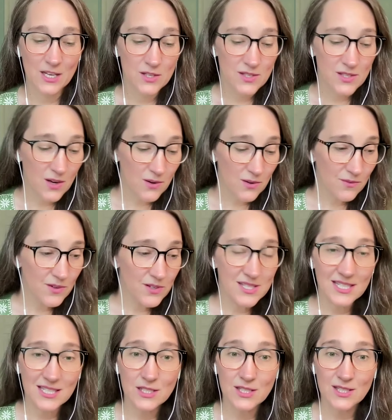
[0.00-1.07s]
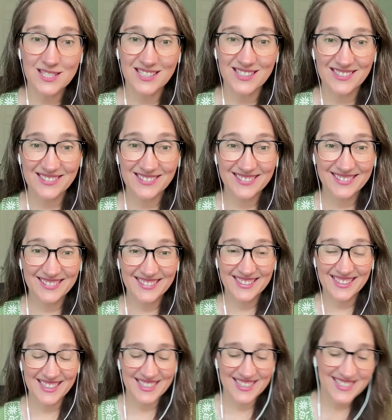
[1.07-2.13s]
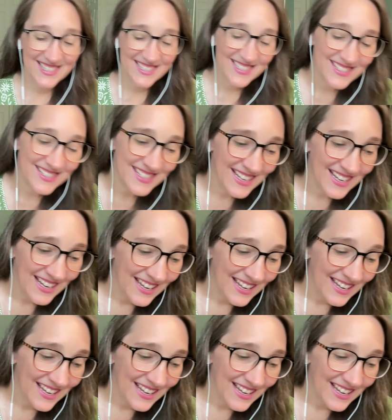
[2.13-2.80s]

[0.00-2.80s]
So the first thing to do is